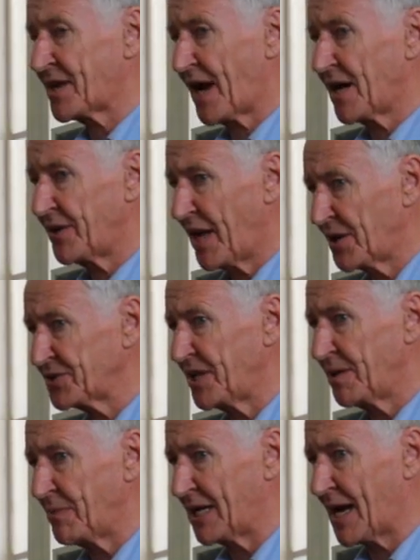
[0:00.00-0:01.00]
are, not
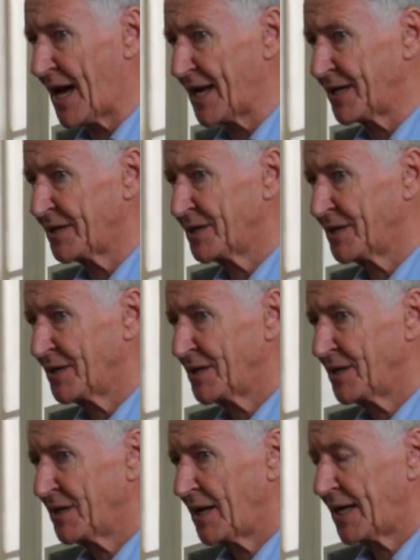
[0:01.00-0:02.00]
in the midline.
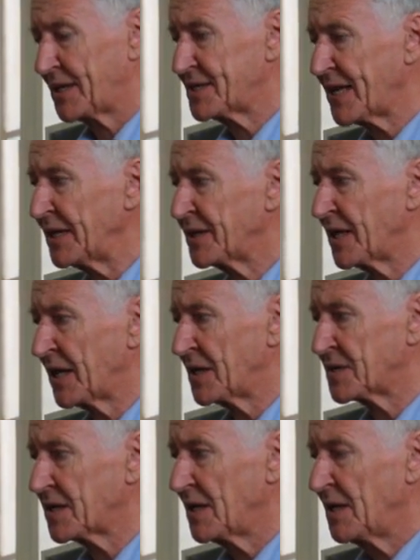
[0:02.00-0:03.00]
And the second thing is